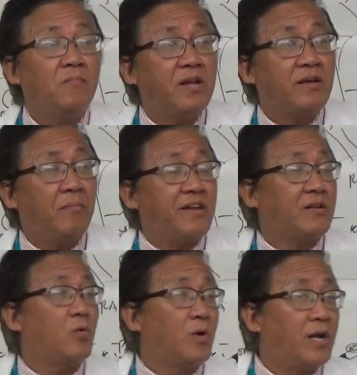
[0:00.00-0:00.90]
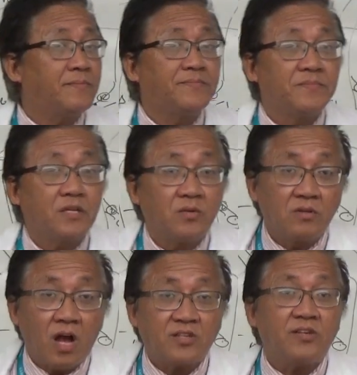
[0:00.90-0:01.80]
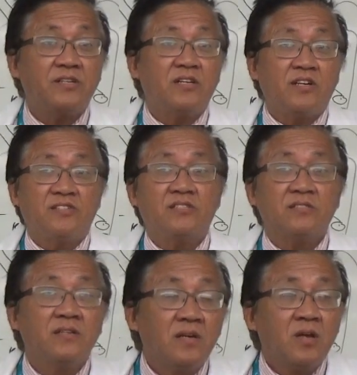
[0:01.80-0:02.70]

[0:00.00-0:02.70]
medical world, the doctors and nurses,